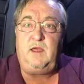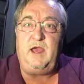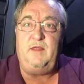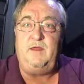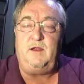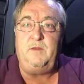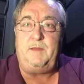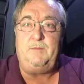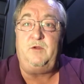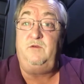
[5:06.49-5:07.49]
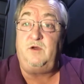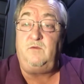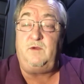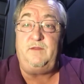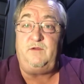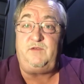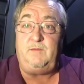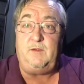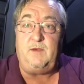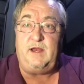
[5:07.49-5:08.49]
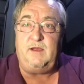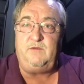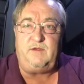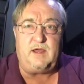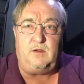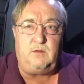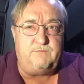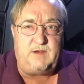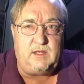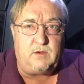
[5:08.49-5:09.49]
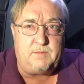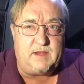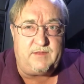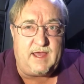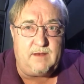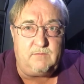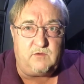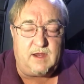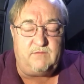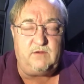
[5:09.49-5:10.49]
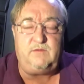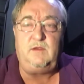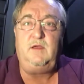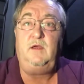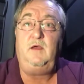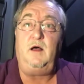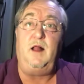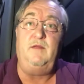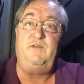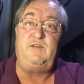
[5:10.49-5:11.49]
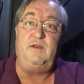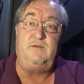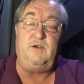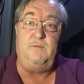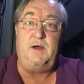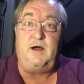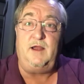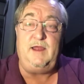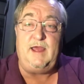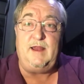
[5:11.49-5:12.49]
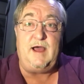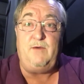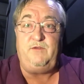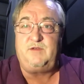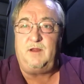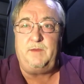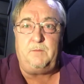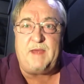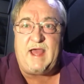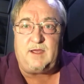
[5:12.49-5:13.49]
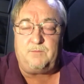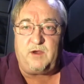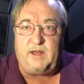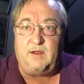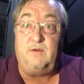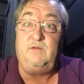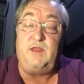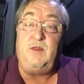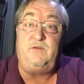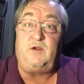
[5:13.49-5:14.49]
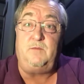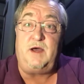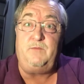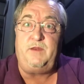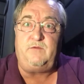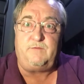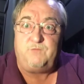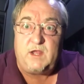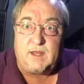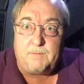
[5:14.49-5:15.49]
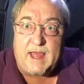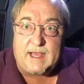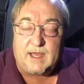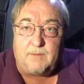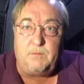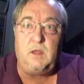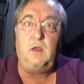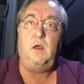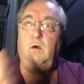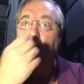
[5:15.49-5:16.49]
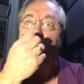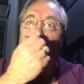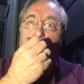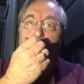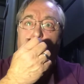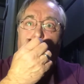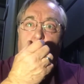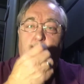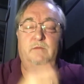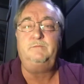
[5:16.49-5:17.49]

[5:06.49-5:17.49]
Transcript: And then all the people who don't run their CB radios, I got a whole video about that, drivers, all of a sudden turn them on, and I always call them their backup radio, because they only turn them on when there's a freaking backup. What's going on?